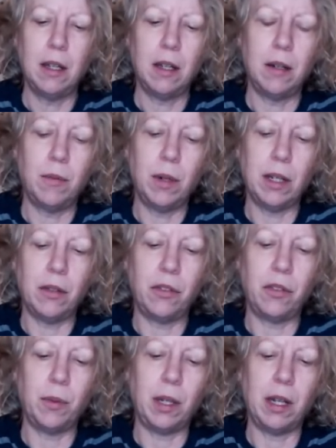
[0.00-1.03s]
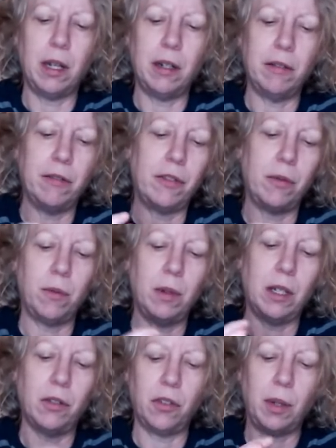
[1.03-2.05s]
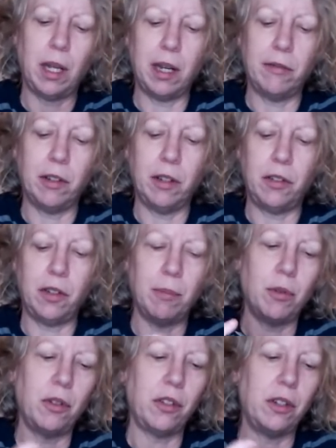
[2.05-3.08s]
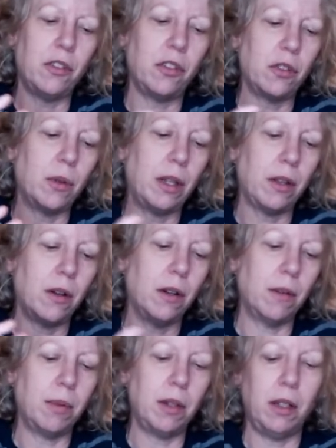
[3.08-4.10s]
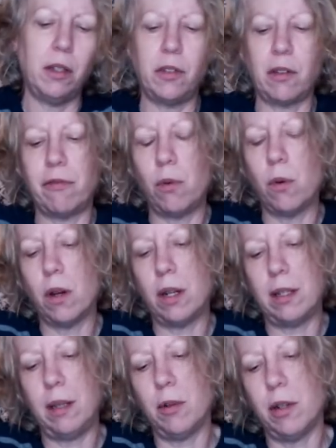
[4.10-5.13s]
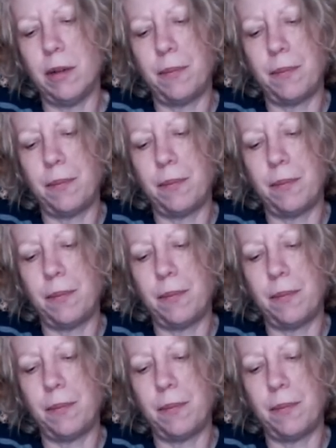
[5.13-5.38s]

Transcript: What else do we have? What else do we have on this Empress and Strength card, please, for Libra?